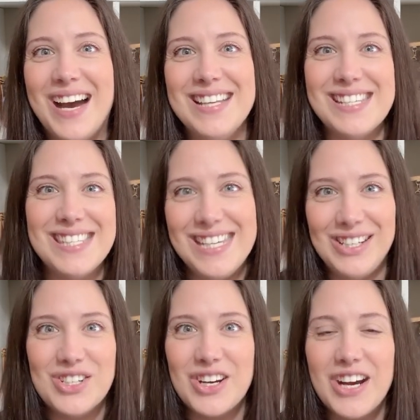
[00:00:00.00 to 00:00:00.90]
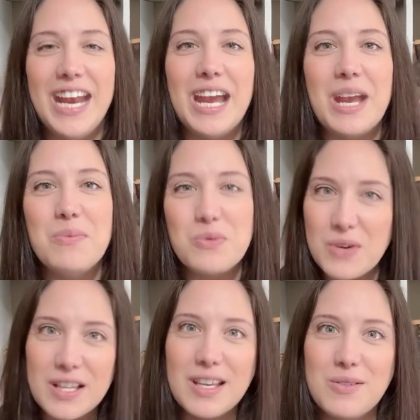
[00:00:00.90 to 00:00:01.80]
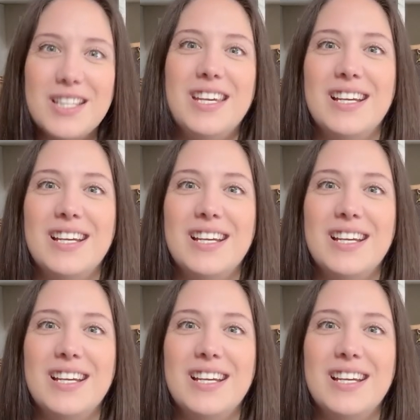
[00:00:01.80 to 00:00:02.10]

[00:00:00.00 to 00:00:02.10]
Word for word: as a teacher. And I am really, really